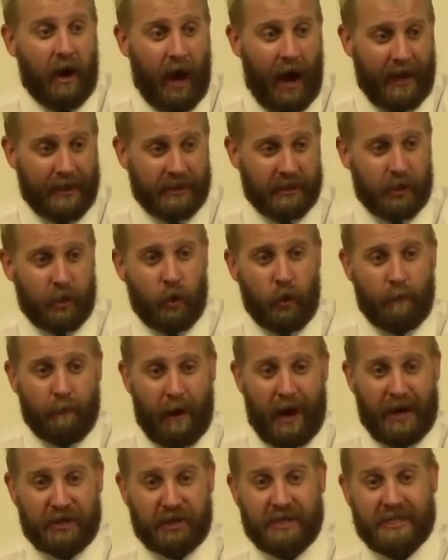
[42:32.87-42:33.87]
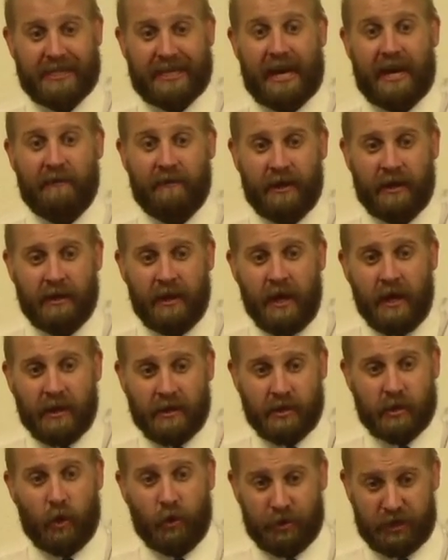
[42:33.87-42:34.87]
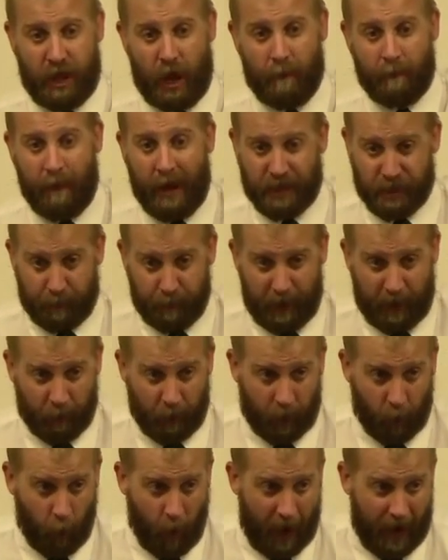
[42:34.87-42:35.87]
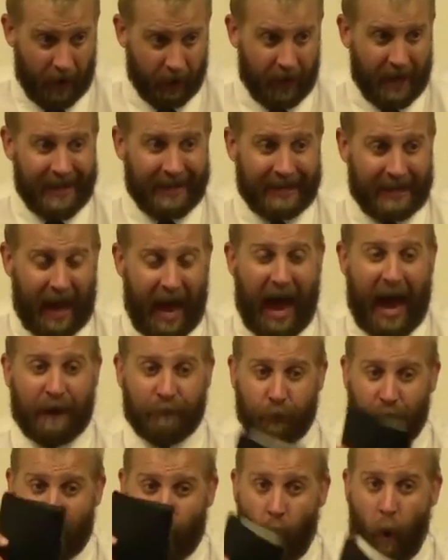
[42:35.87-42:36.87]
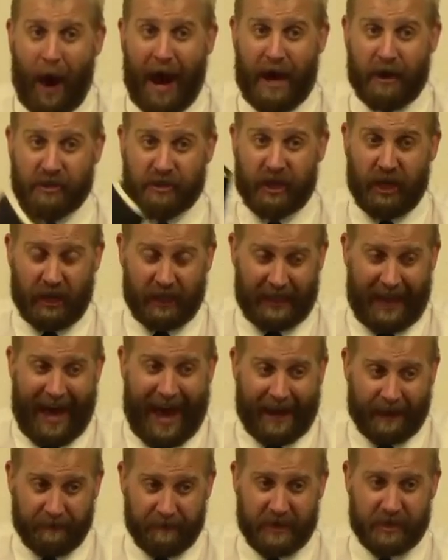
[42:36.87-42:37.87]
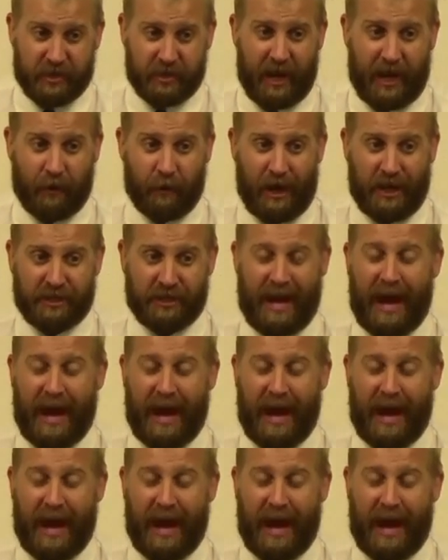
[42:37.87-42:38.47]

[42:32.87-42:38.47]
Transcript: Unto whom much is given, so shall much be required. God requires a lot of this generation.